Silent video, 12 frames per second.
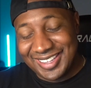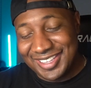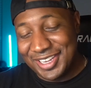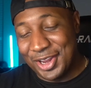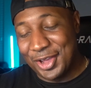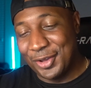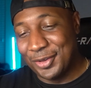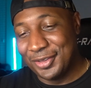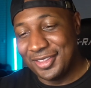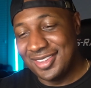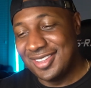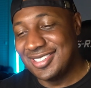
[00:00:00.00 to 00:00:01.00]
You know,
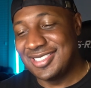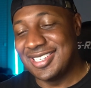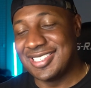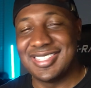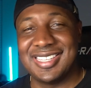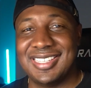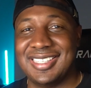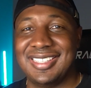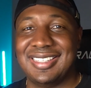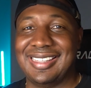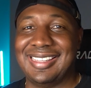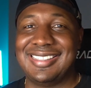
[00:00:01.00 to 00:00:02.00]
it's just
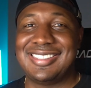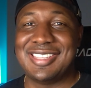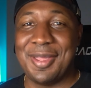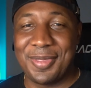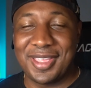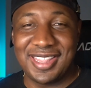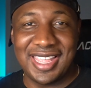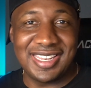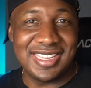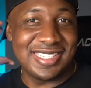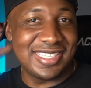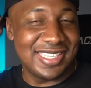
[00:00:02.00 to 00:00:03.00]
it's something that it